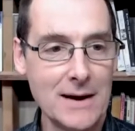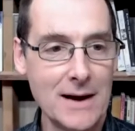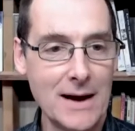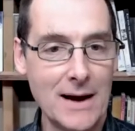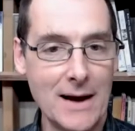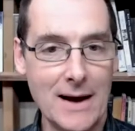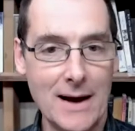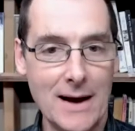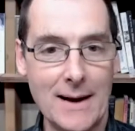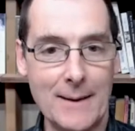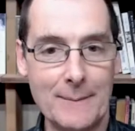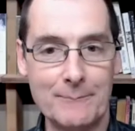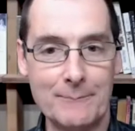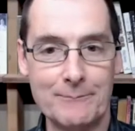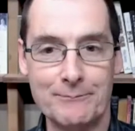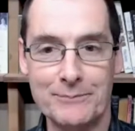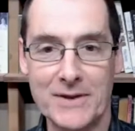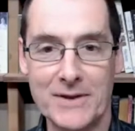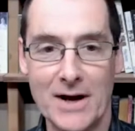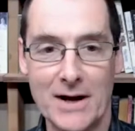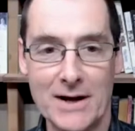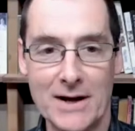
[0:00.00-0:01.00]

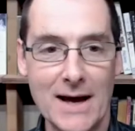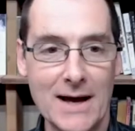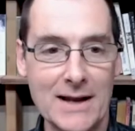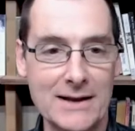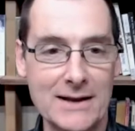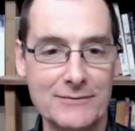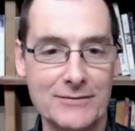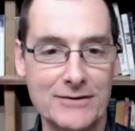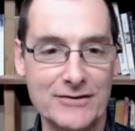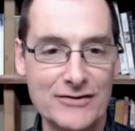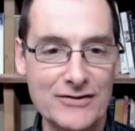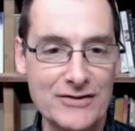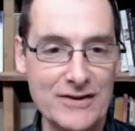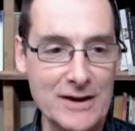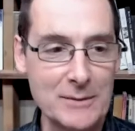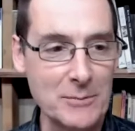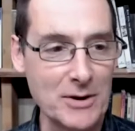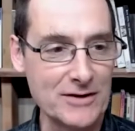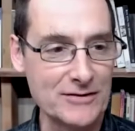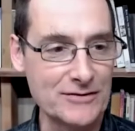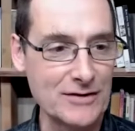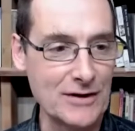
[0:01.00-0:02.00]
I can't even see
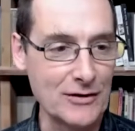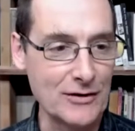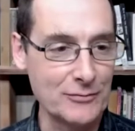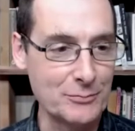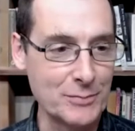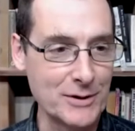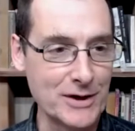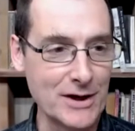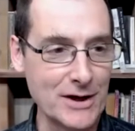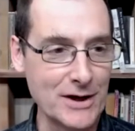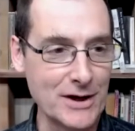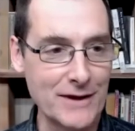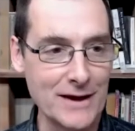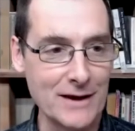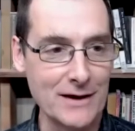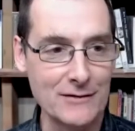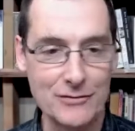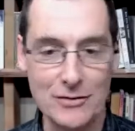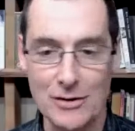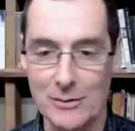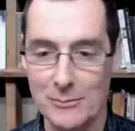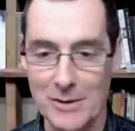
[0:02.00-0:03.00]
myself, but I think
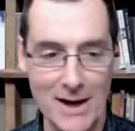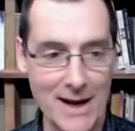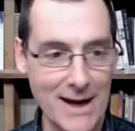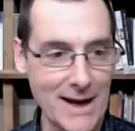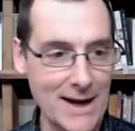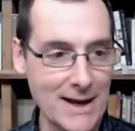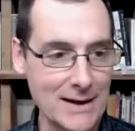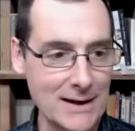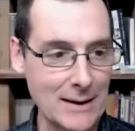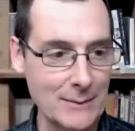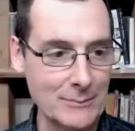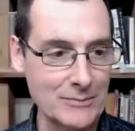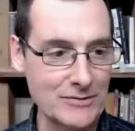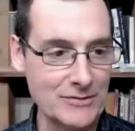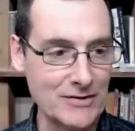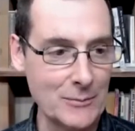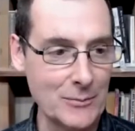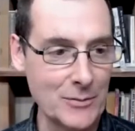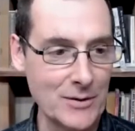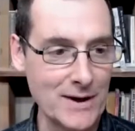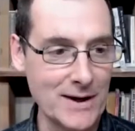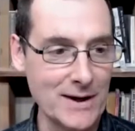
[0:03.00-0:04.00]
I've got my hand up
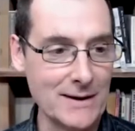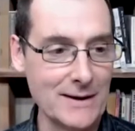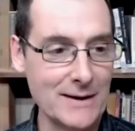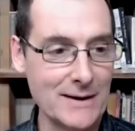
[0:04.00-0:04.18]
somewhere.